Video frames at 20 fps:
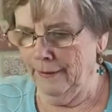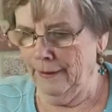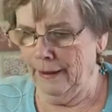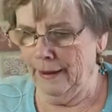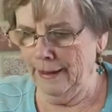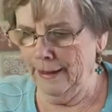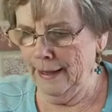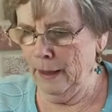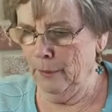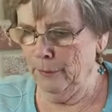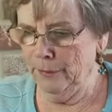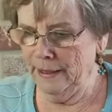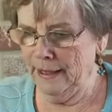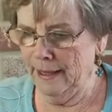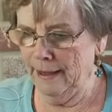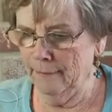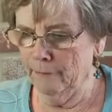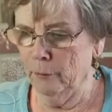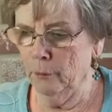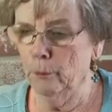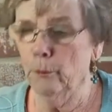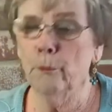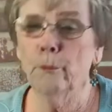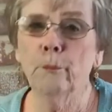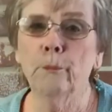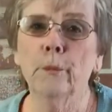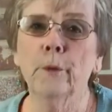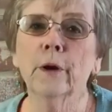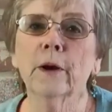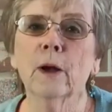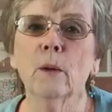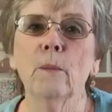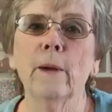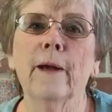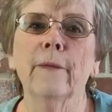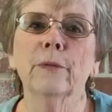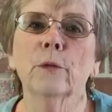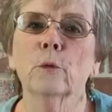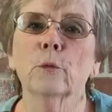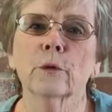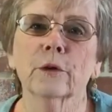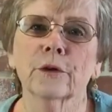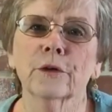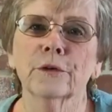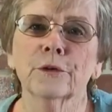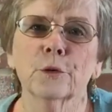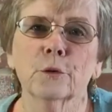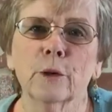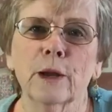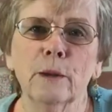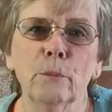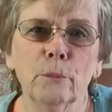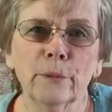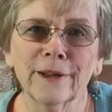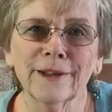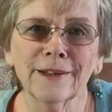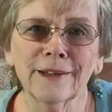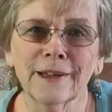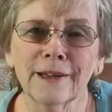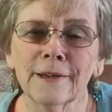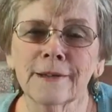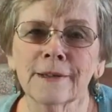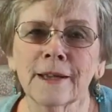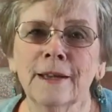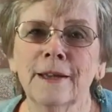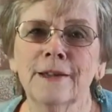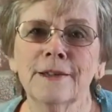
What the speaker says: I happen to have a book about the world's great buildings.